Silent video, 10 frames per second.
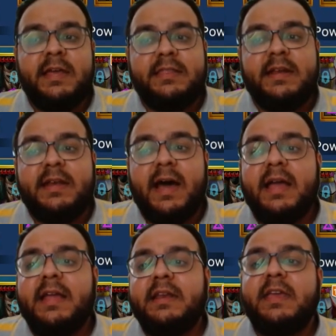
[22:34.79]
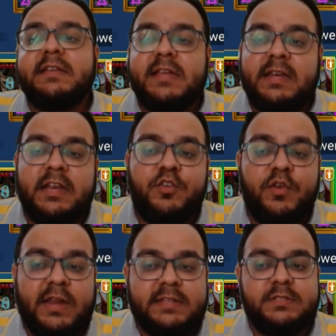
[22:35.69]
they die, in case I need to
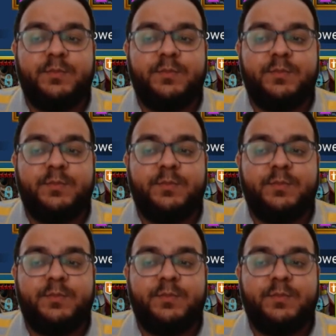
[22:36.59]
cleanse.